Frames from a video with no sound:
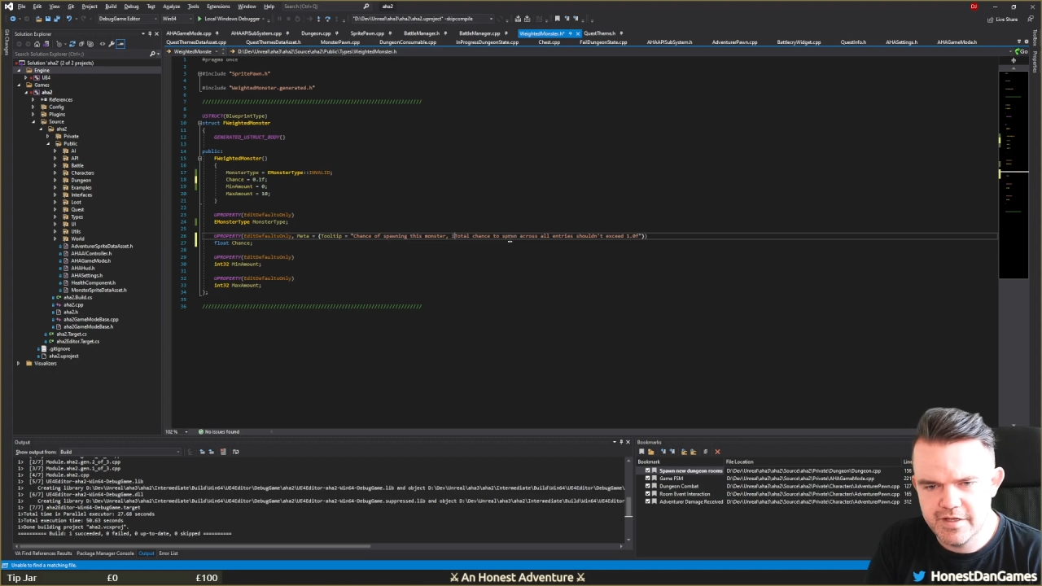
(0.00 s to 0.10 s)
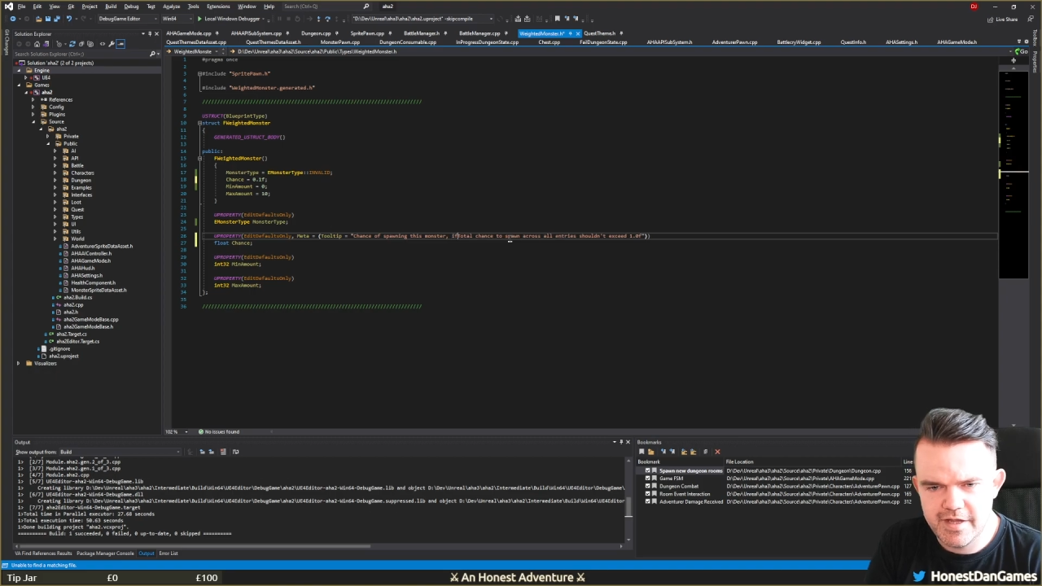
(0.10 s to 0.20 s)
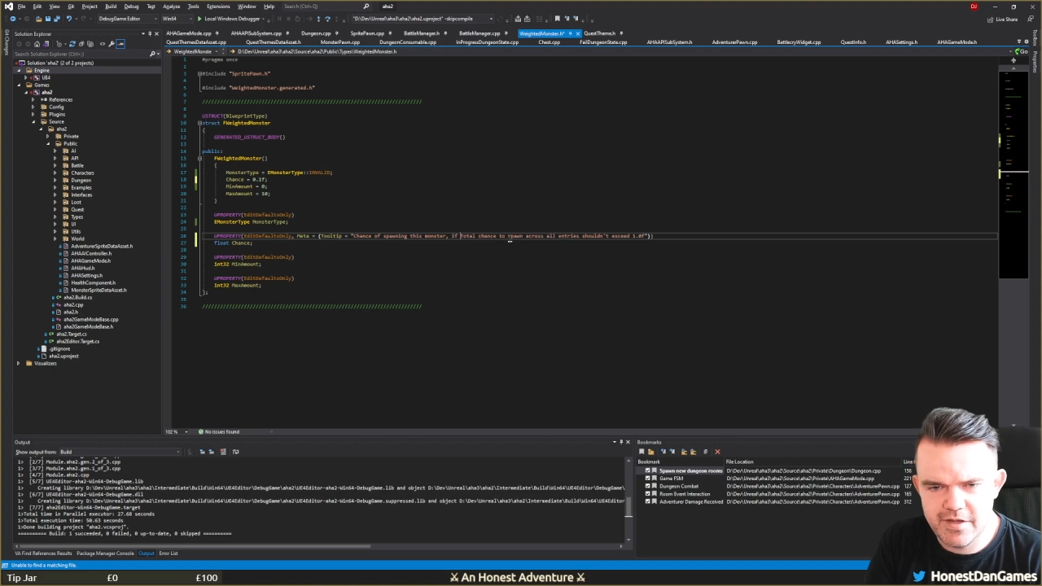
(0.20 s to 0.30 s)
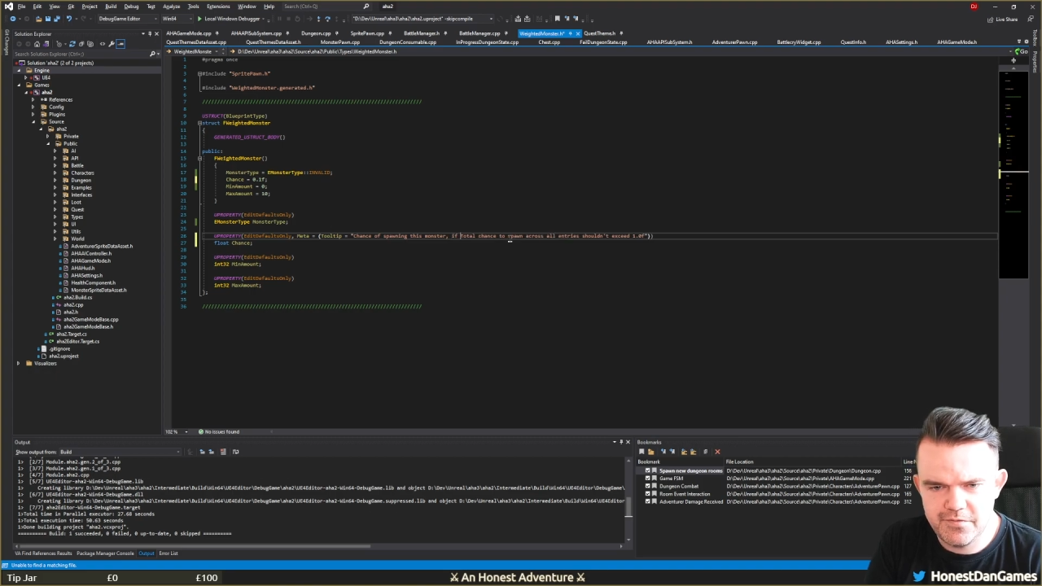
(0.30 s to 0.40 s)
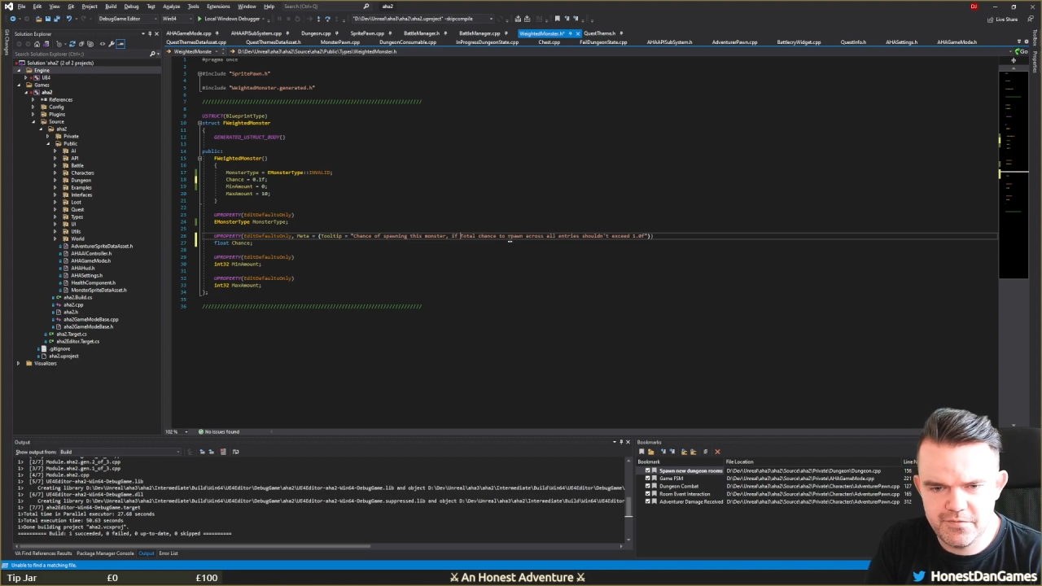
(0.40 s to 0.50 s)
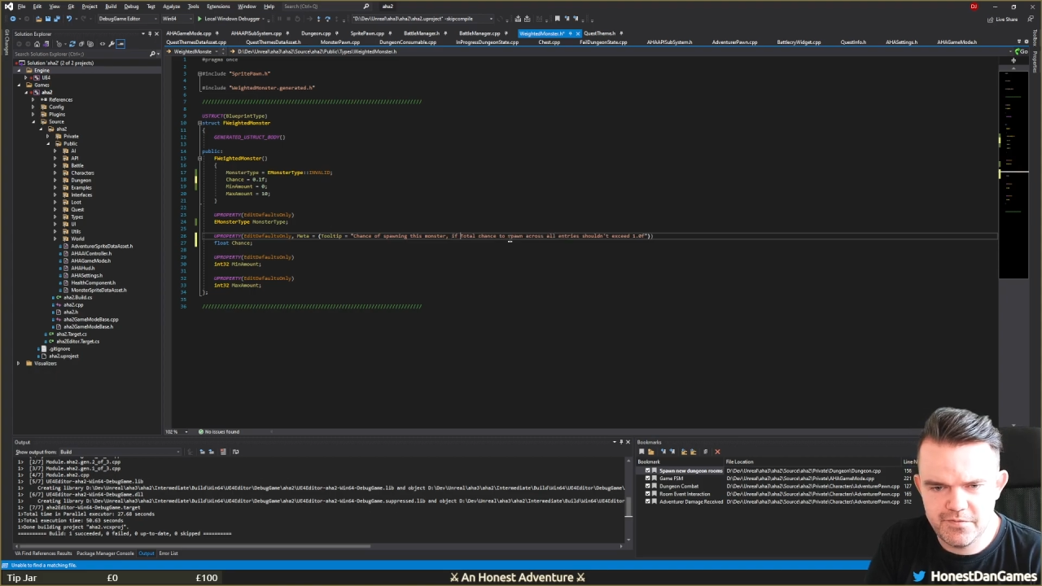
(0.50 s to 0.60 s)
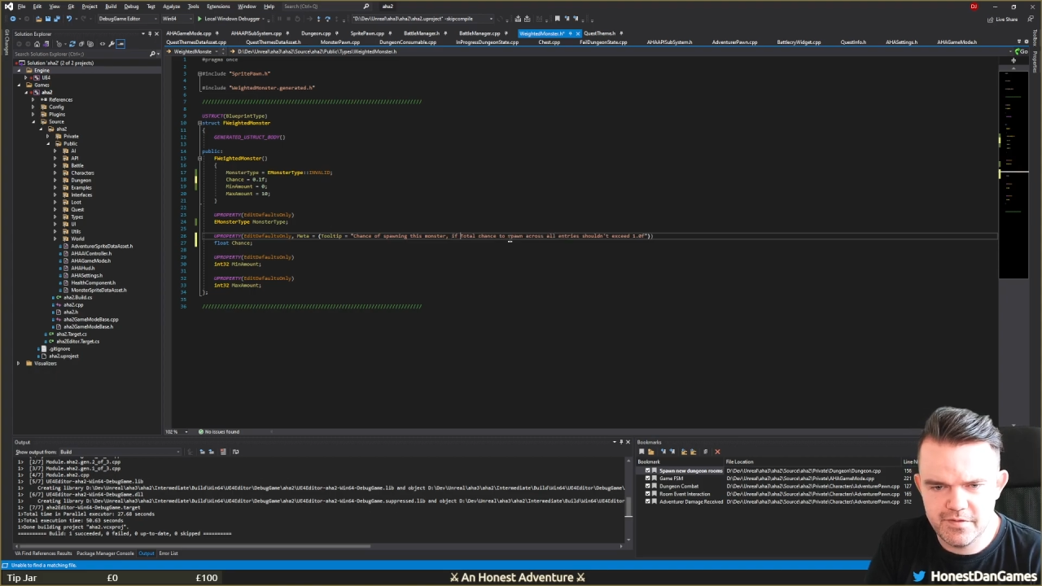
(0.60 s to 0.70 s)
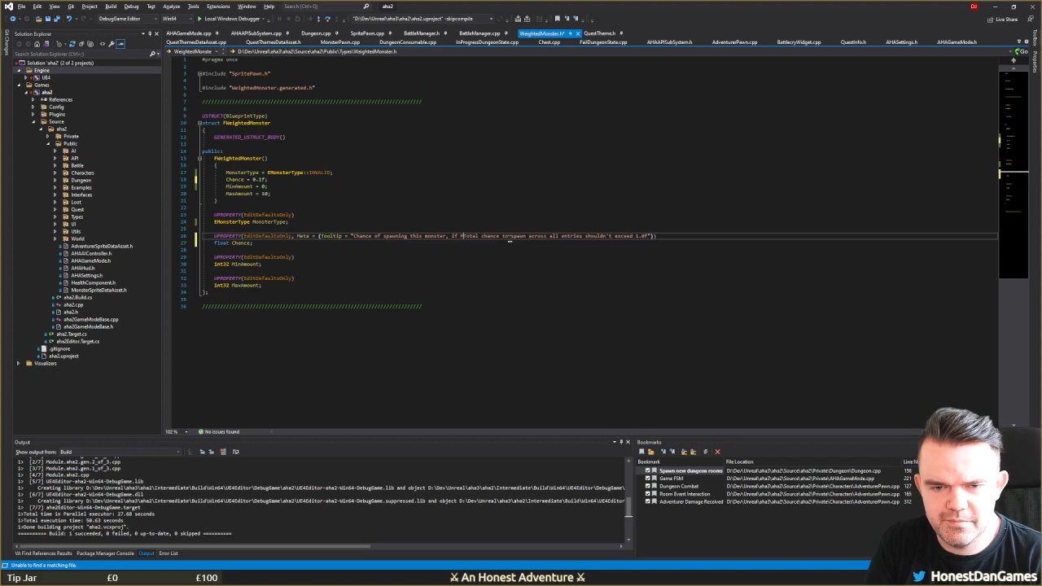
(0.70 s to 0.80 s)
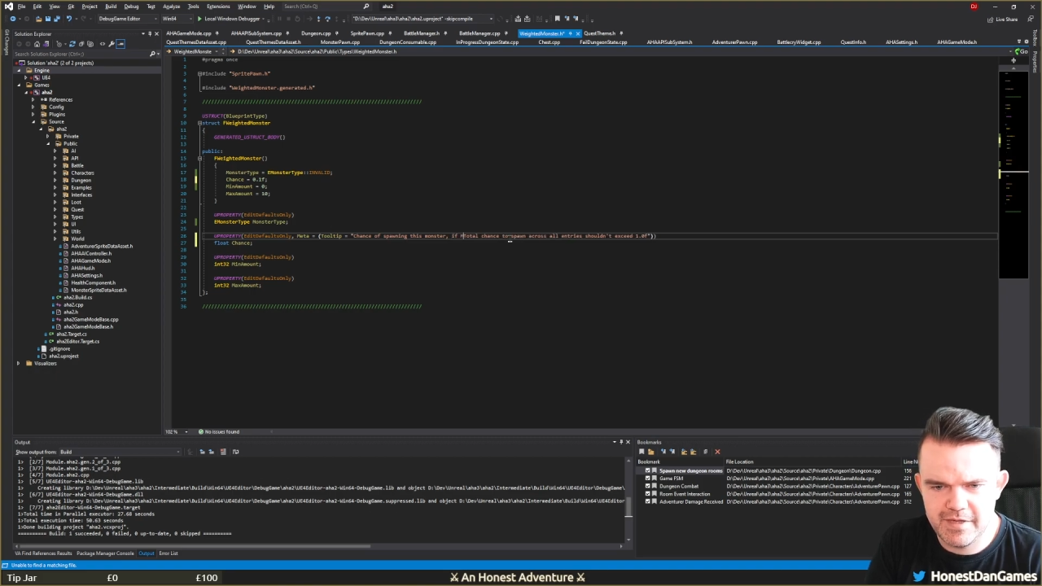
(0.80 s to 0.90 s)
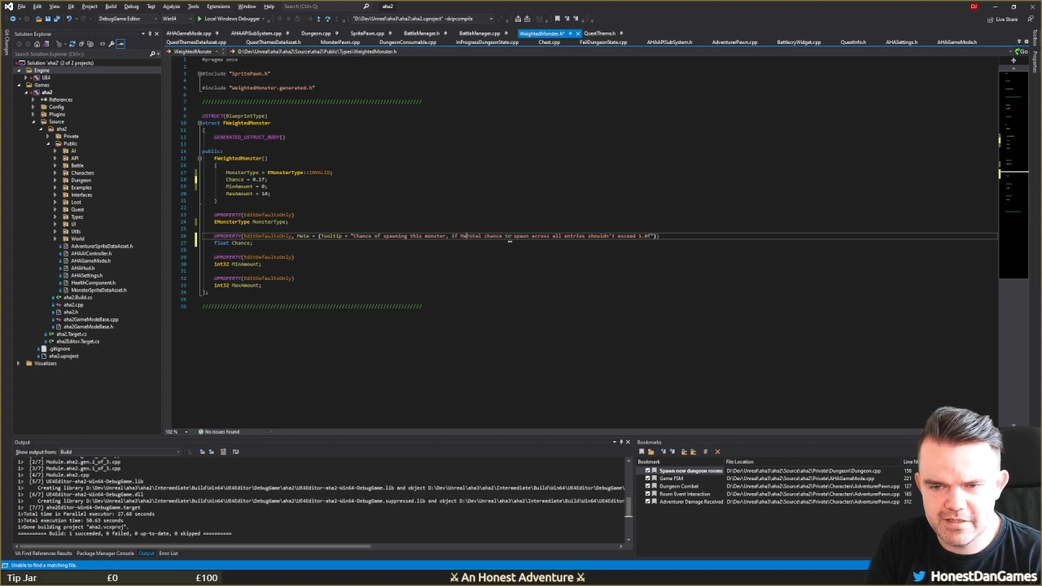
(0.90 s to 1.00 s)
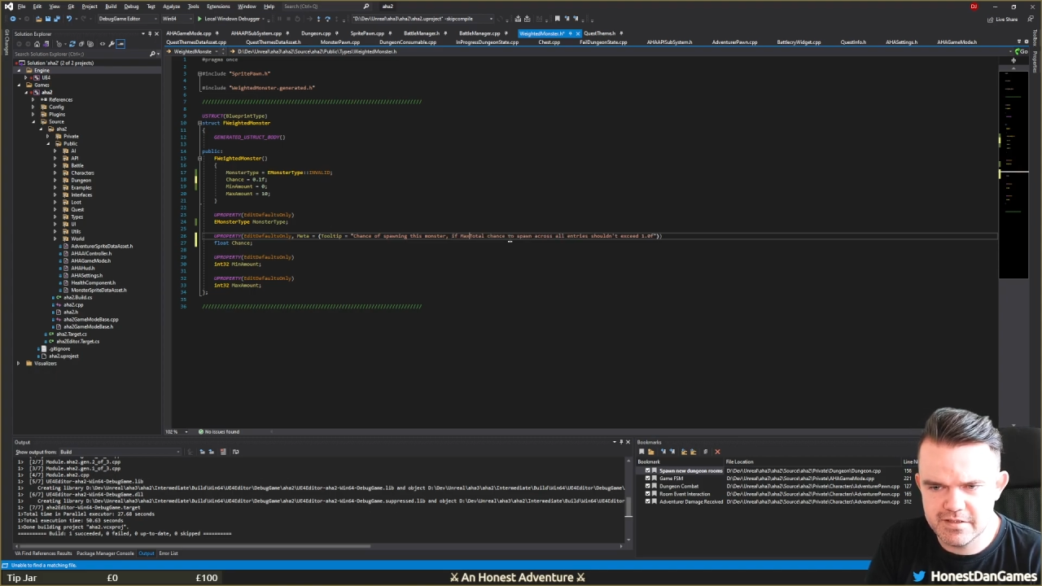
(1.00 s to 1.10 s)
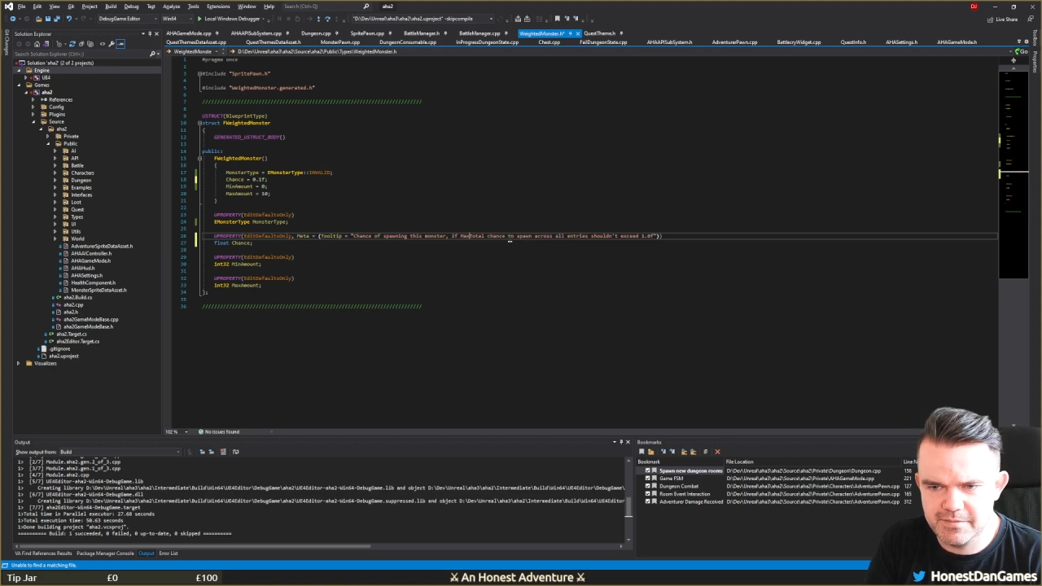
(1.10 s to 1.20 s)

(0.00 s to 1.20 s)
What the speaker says: if max